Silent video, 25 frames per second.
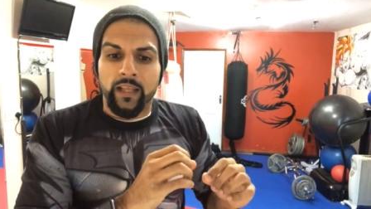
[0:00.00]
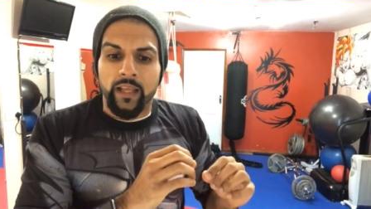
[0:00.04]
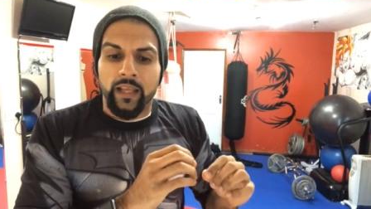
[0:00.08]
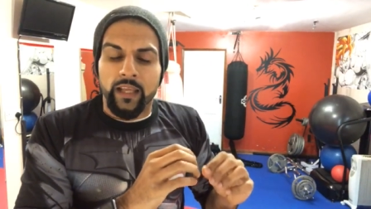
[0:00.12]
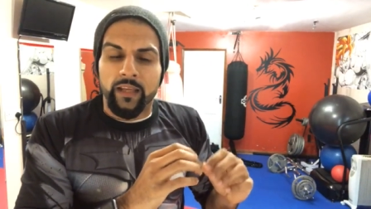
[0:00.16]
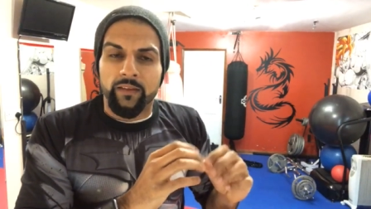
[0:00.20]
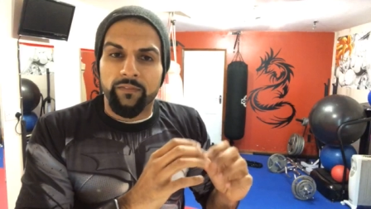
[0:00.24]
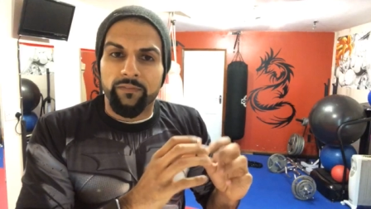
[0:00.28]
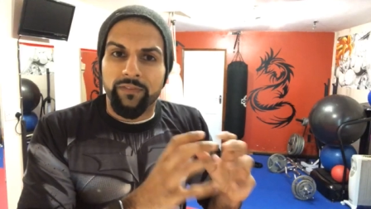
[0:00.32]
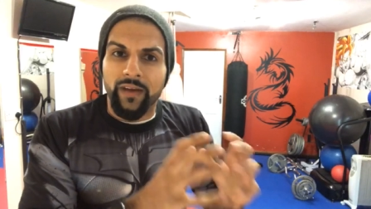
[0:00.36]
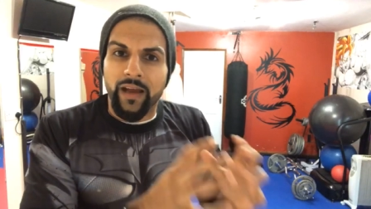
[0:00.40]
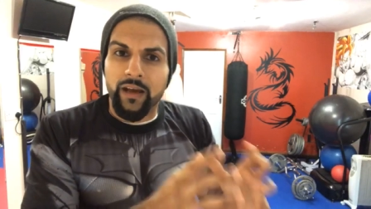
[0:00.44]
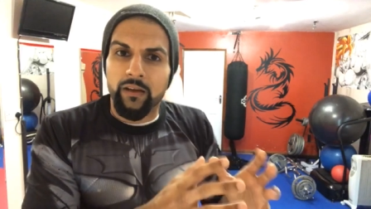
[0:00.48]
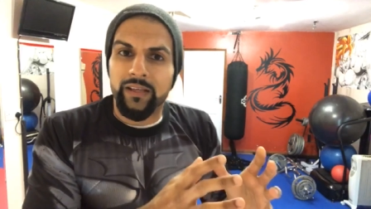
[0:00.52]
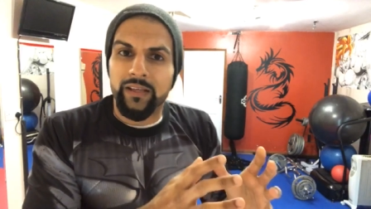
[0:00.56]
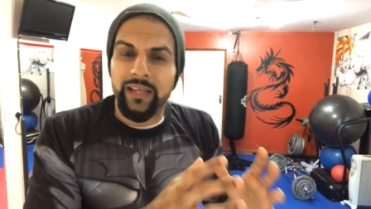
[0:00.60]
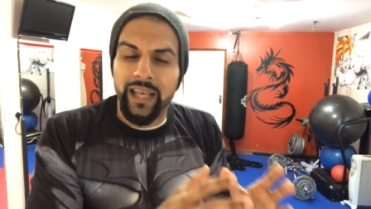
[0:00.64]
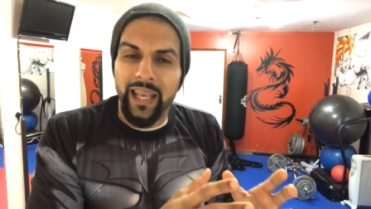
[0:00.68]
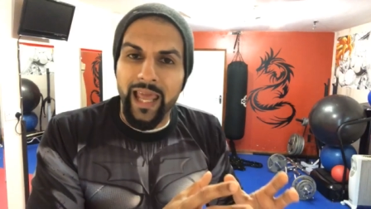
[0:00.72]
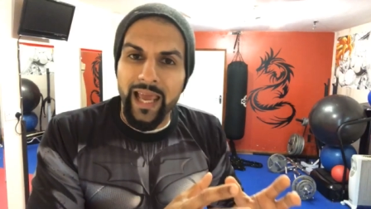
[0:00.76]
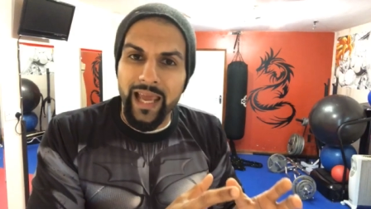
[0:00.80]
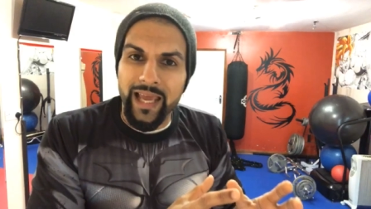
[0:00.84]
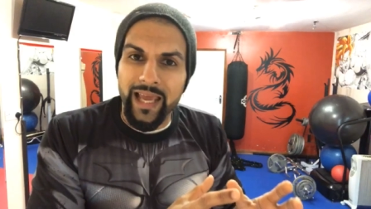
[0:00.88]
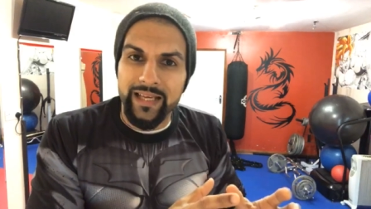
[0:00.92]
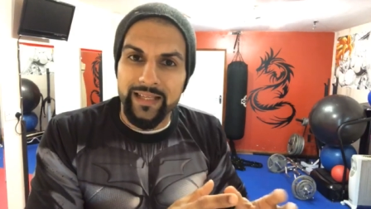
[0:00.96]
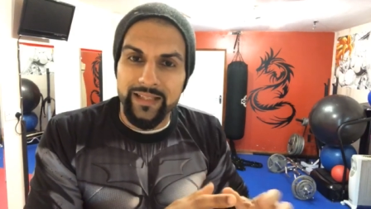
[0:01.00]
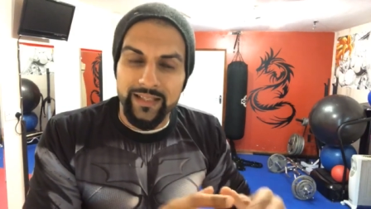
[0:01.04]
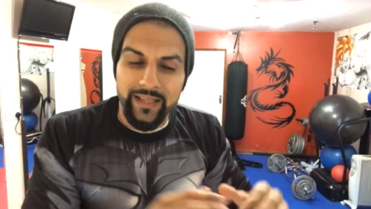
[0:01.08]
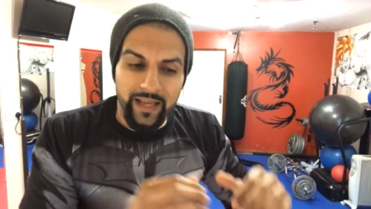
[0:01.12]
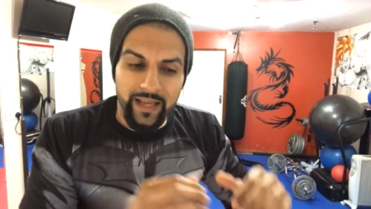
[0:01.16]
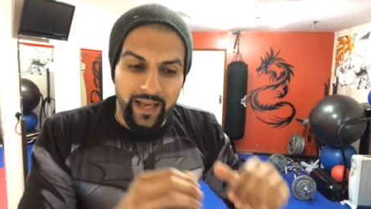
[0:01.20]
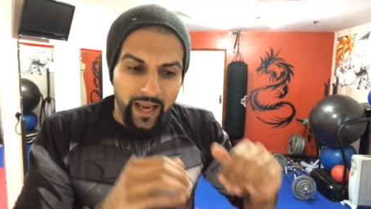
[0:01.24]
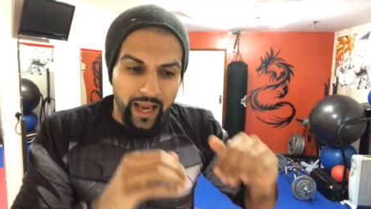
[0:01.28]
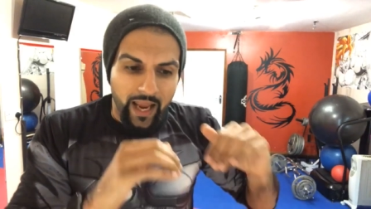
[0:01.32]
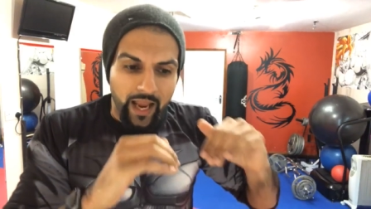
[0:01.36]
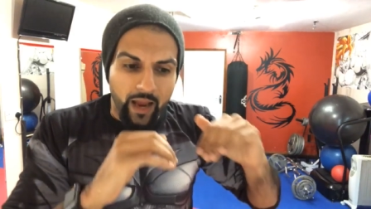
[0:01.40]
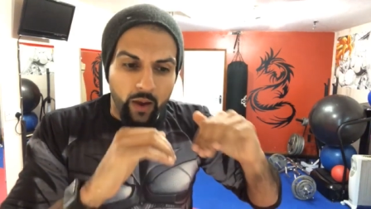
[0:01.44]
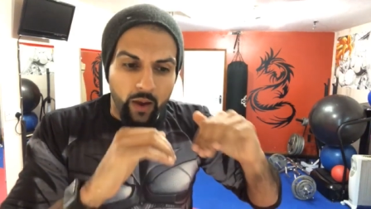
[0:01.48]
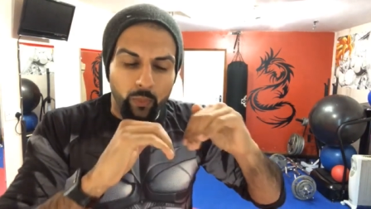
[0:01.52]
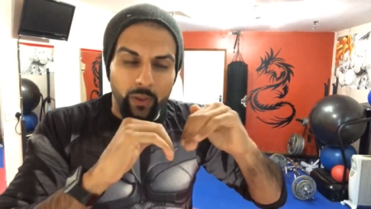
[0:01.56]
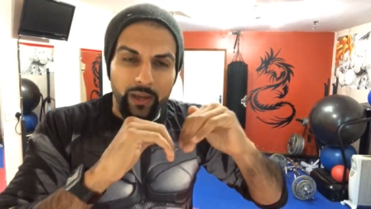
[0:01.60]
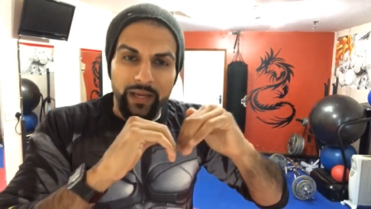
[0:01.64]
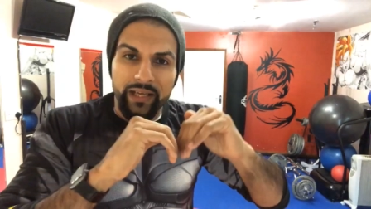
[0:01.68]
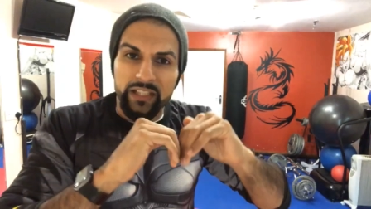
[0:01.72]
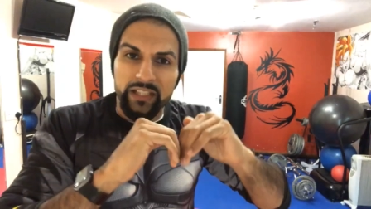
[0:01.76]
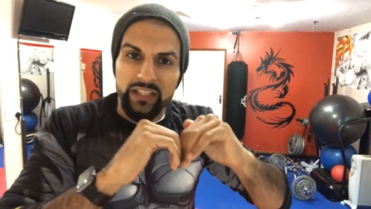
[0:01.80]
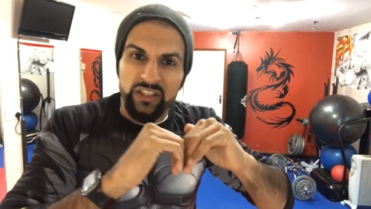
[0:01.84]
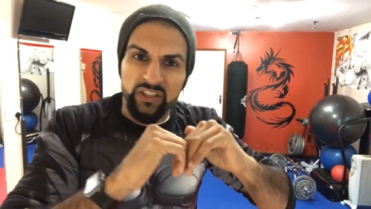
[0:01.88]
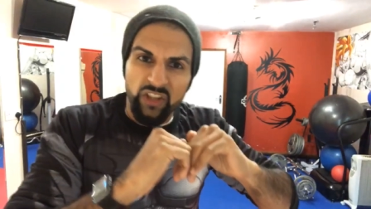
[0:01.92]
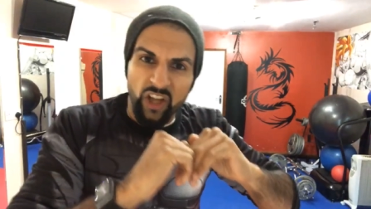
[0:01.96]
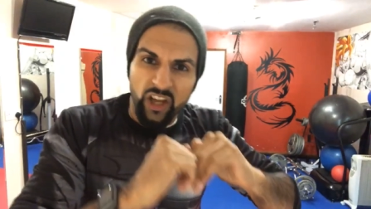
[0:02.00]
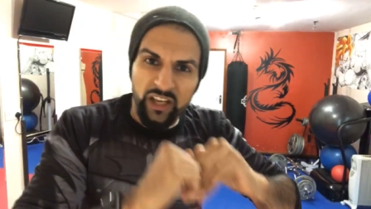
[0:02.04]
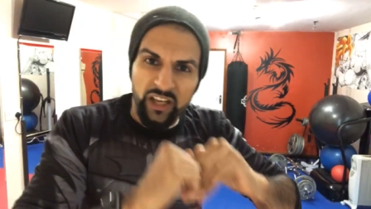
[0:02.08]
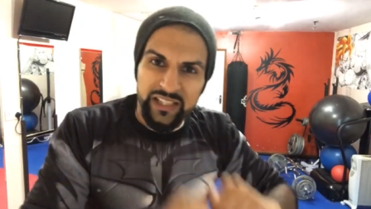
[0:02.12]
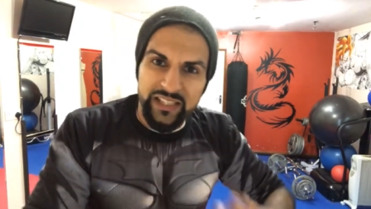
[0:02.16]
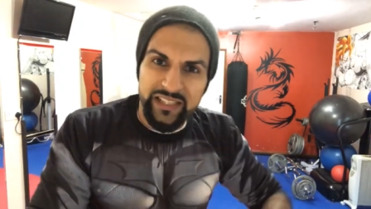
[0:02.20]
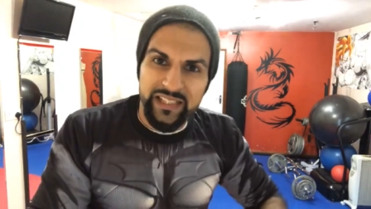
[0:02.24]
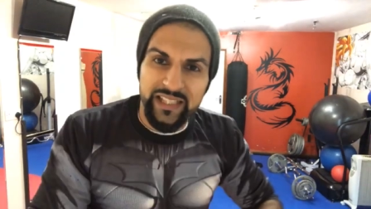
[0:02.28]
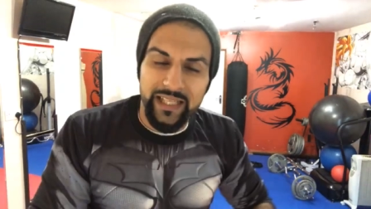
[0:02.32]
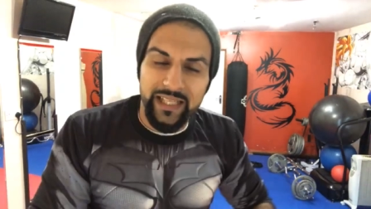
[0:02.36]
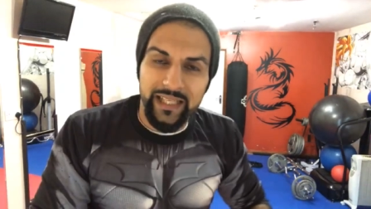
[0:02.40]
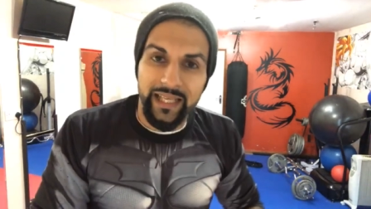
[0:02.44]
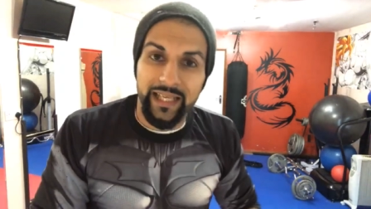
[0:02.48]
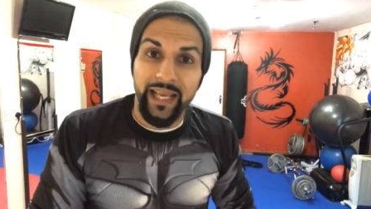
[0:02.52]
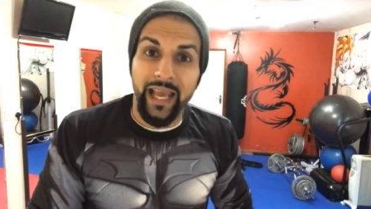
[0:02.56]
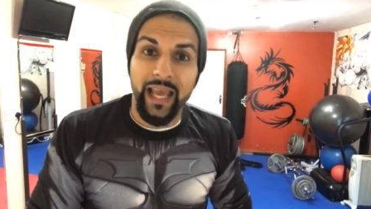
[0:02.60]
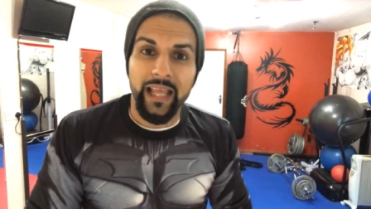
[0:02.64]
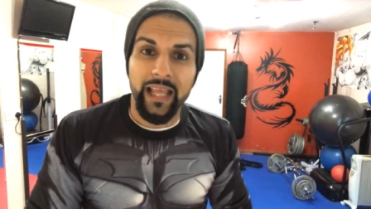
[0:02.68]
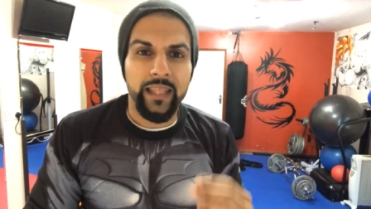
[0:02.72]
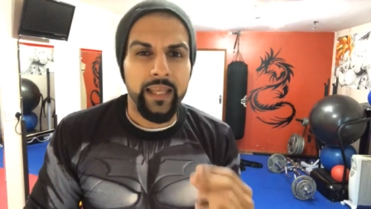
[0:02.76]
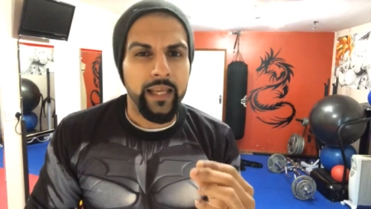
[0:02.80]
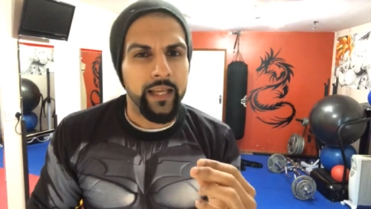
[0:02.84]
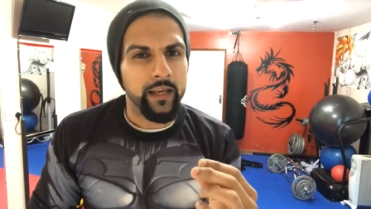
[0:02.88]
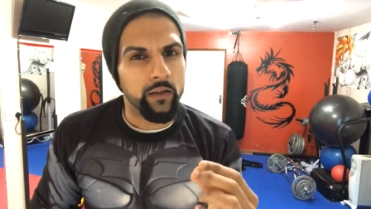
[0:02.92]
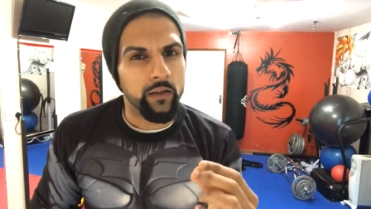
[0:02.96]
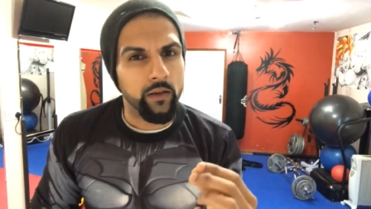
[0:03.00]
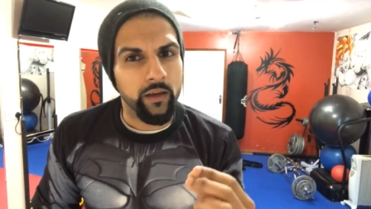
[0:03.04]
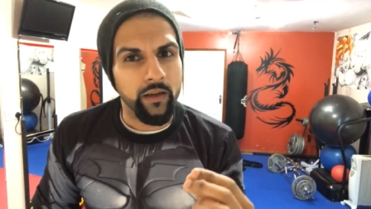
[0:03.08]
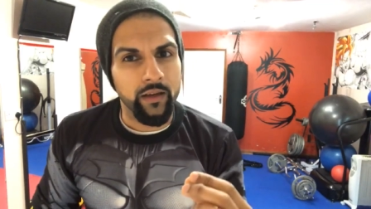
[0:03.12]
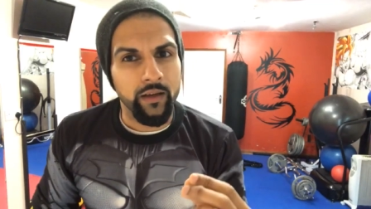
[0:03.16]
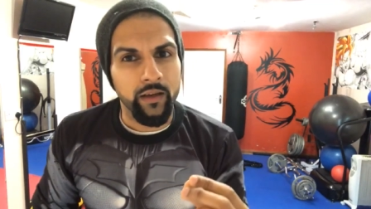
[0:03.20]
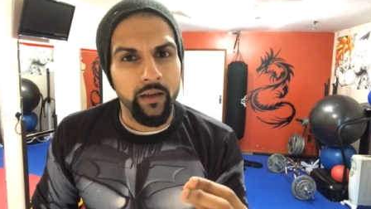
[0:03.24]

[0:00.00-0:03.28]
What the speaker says: He found a land where he started digging, and then